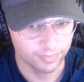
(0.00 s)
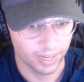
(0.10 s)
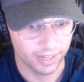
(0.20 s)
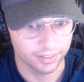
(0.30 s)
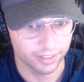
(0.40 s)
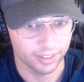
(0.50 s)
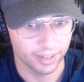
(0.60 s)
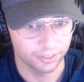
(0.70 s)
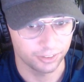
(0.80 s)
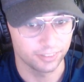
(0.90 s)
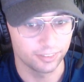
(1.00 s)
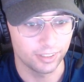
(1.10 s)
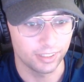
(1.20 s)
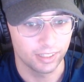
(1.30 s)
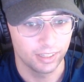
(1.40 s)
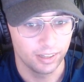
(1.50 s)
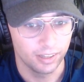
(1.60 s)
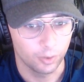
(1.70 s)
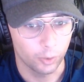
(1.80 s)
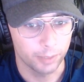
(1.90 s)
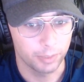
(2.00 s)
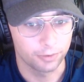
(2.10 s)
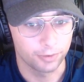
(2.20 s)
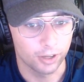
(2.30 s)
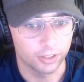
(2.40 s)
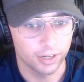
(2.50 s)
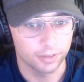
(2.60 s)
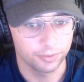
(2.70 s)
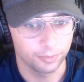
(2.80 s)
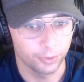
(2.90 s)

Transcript: And as you can see, quite a bit of fall off.